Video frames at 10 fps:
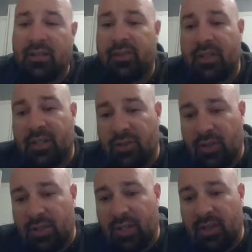of this, as you
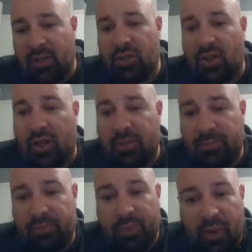can see in this chart, is
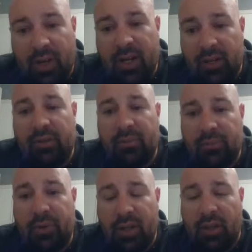pretty
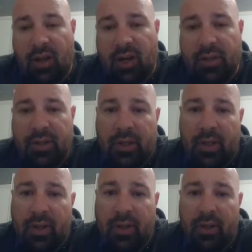large.
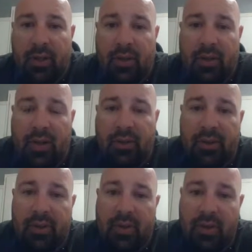You
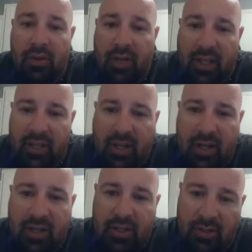know, you look at the
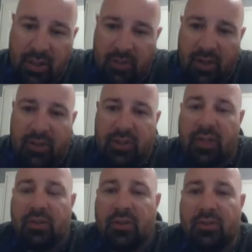years and you see when these
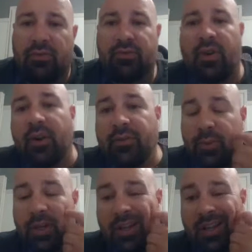fishing farms
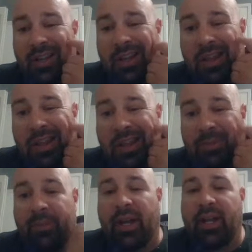were
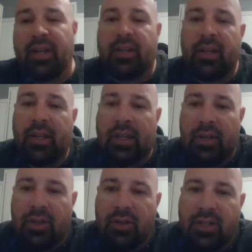implemented, and
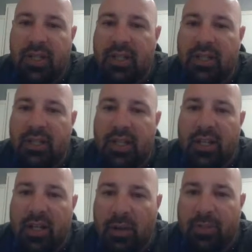you can see the
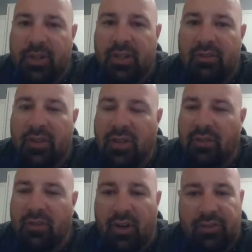numbers of the
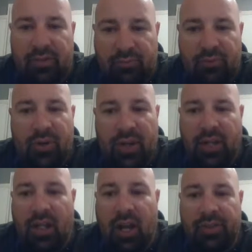fishing farms has really
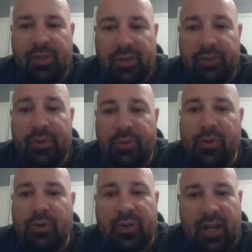gone through the
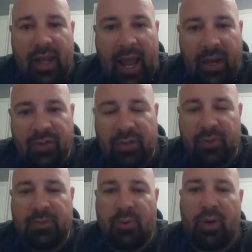roof. And actually,
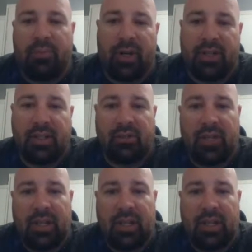what's more impressive